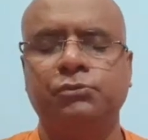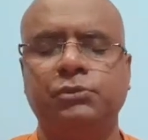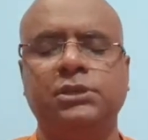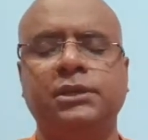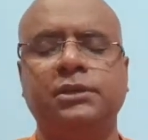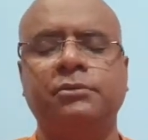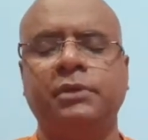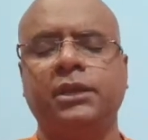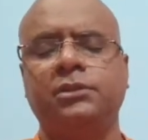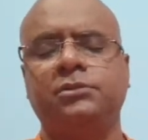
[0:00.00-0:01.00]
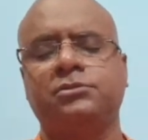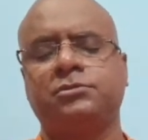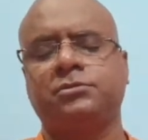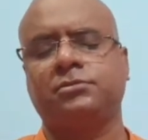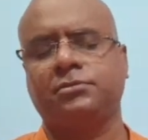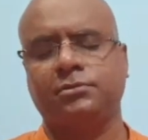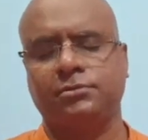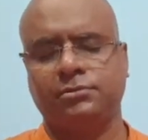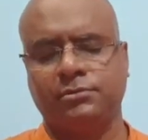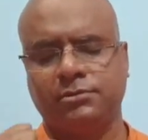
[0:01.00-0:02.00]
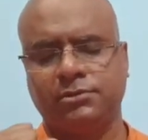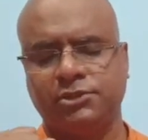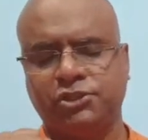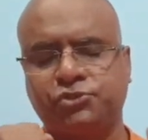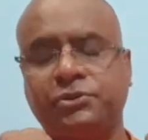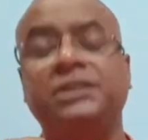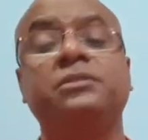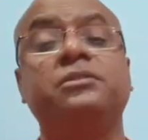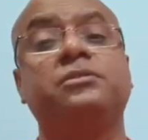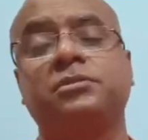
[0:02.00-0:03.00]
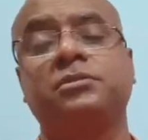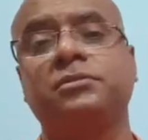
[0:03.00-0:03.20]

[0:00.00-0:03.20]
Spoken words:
need a great strength.